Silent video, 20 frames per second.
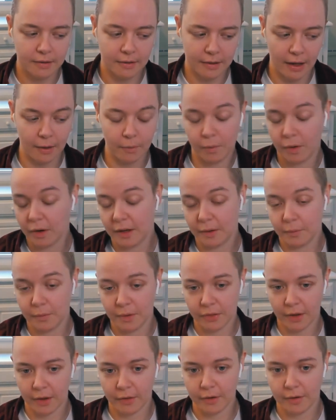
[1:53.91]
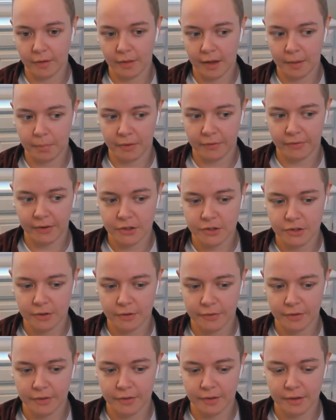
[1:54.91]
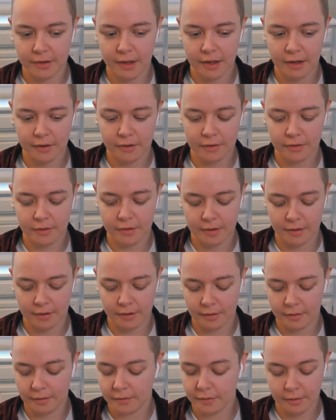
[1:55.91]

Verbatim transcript: yeah, working with other like professional facilitators to